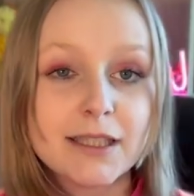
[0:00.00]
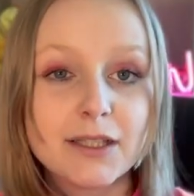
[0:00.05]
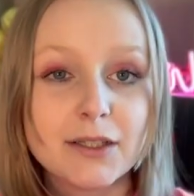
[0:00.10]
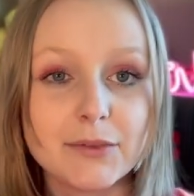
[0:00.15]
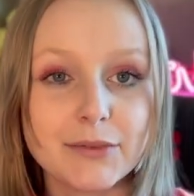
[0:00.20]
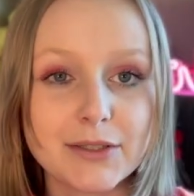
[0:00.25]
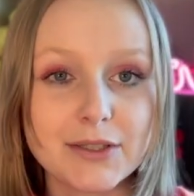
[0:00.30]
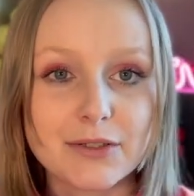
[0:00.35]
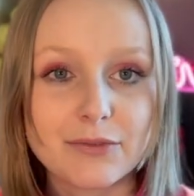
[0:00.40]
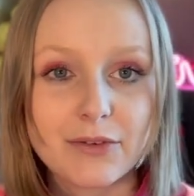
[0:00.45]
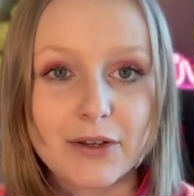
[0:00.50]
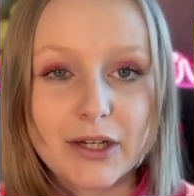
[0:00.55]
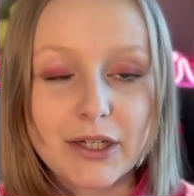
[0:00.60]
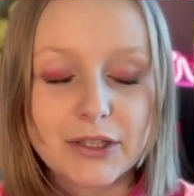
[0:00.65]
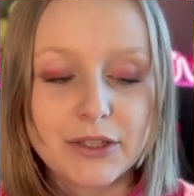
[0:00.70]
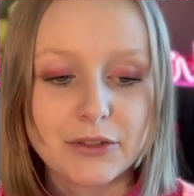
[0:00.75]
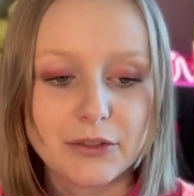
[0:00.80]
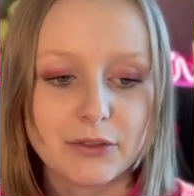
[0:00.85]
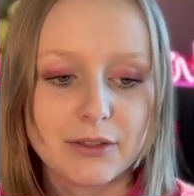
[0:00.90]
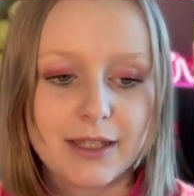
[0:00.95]
which is very
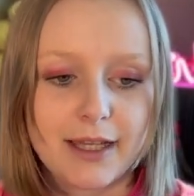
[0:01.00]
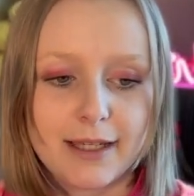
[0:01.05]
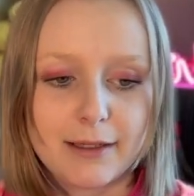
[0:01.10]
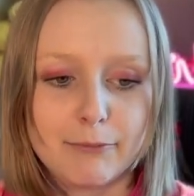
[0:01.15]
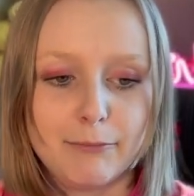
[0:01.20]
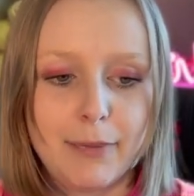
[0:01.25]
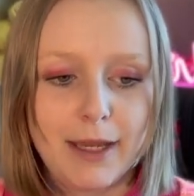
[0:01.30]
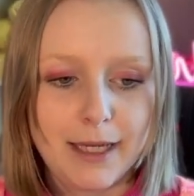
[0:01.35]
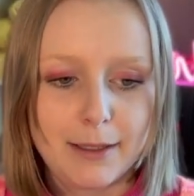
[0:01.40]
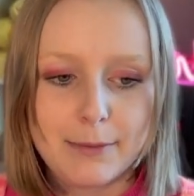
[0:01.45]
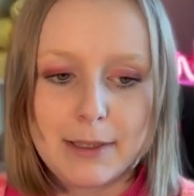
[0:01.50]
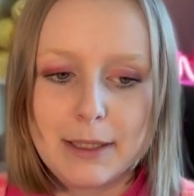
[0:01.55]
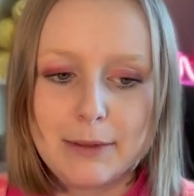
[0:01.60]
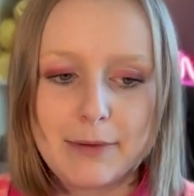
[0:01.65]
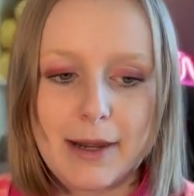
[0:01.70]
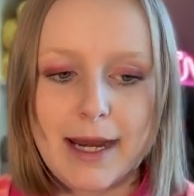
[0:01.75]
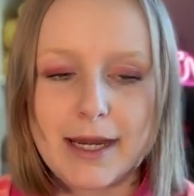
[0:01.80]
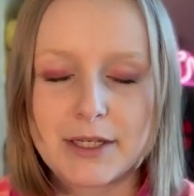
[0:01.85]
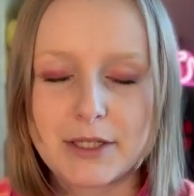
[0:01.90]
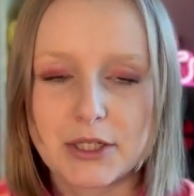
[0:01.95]
cute, like baby
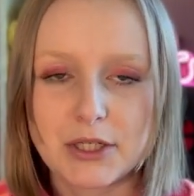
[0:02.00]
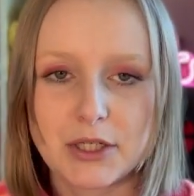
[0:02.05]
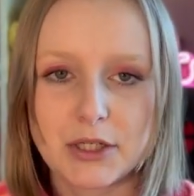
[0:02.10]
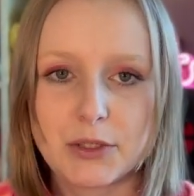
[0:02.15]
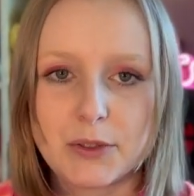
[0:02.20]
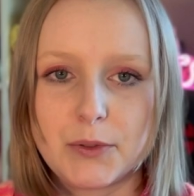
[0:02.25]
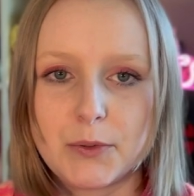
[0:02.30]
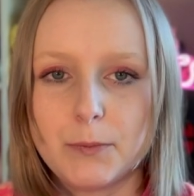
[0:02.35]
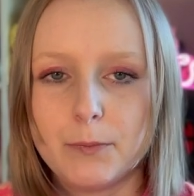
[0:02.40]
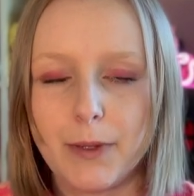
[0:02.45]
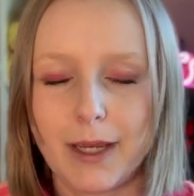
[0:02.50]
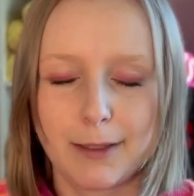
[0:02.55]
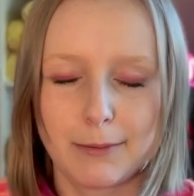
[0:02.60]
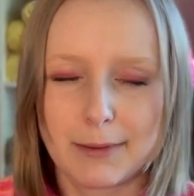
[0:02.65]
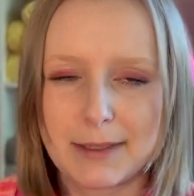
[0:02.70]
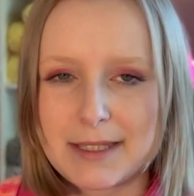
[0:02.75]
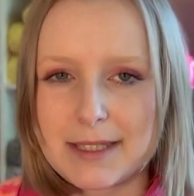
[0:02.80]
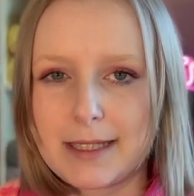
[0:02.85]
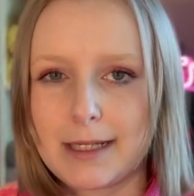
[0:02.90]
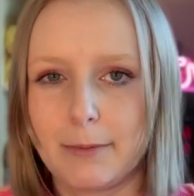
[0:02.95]
Raichu, baby
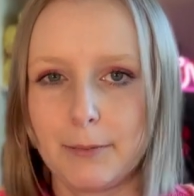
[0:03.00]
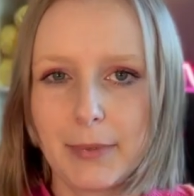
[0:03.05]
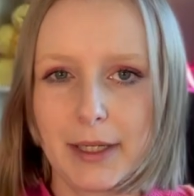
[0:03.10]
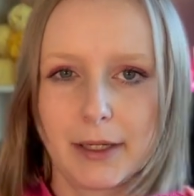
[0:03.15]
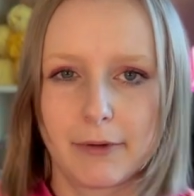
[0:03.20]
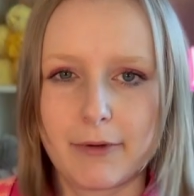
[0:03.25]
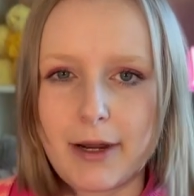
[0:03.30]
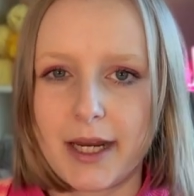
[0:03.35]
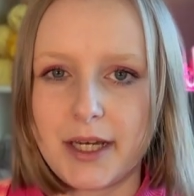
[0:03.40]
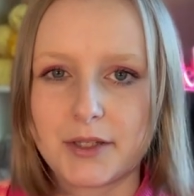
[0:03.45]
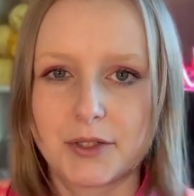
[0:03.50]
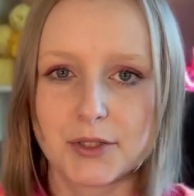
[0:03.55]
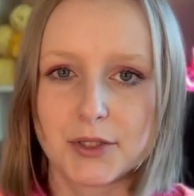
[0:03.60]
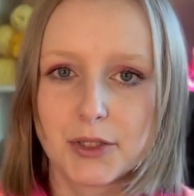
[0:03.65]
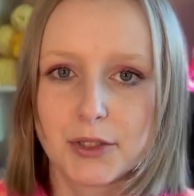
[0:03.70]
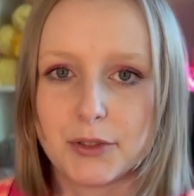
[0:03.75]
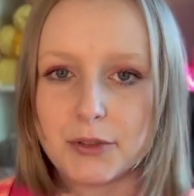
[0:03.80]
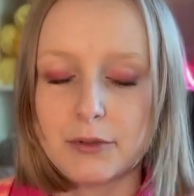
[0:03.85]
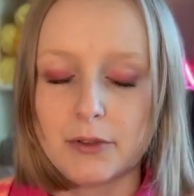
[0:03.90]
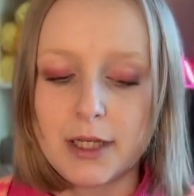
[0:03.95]
sleeping
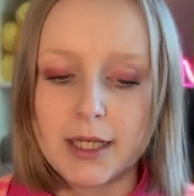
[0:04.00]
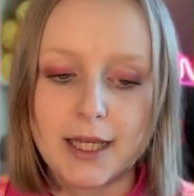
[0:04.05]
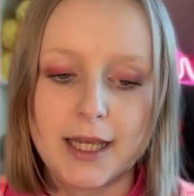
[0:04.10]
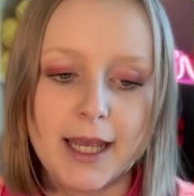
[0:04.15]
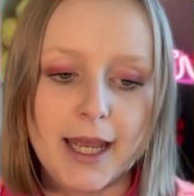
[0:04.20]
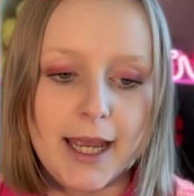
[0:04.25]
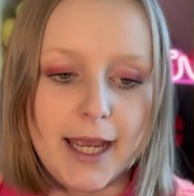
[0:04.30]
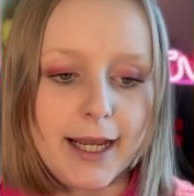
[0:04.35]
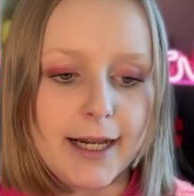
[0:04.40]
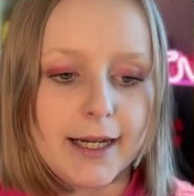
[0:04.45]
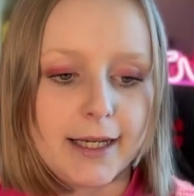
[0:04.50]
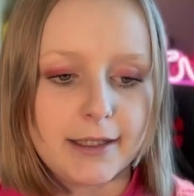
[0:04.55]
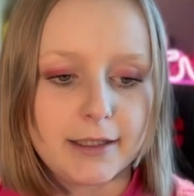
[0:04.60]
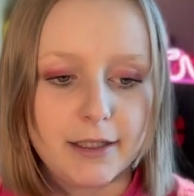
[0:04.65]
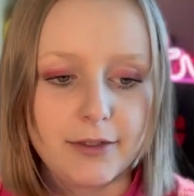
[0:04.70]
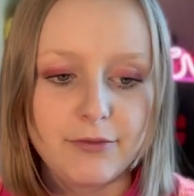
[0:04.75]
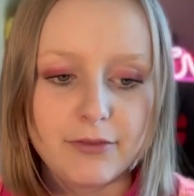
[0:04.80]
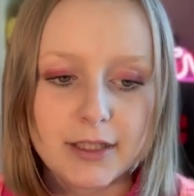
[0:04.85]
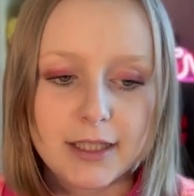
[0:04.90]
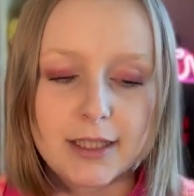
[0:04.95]
Raichu, and I
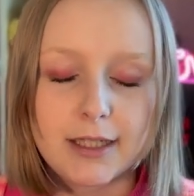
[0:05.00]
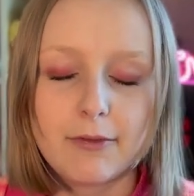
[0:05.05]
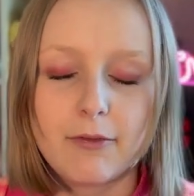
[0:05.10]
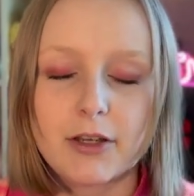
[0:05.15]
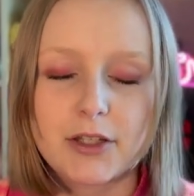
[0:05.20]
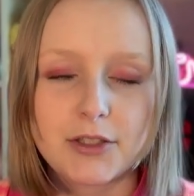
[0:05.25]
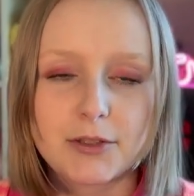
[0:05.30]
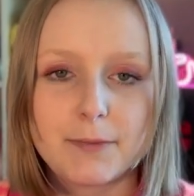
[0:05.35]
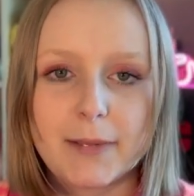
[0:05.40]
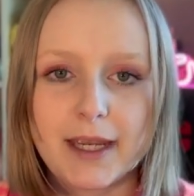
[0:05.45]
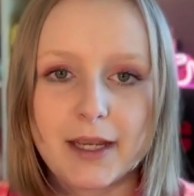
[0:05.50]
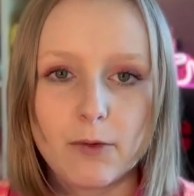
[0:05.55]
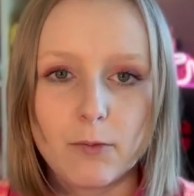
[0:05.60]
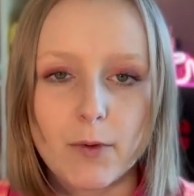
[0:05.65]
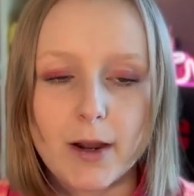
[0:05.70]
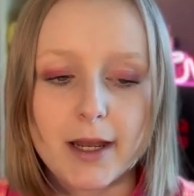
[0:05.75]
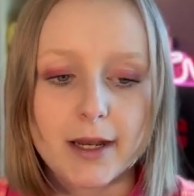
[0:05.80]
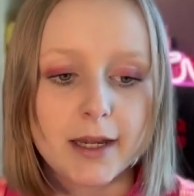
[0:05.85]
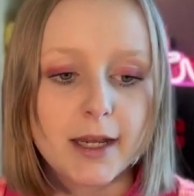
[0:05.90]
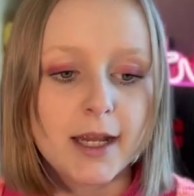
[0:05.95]
definitely want to make
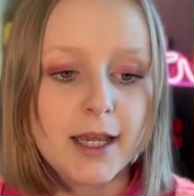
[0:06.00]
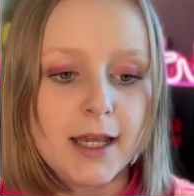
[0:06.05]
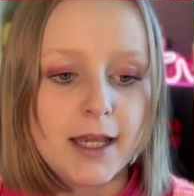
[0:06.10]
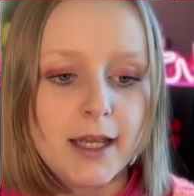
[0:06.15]
one.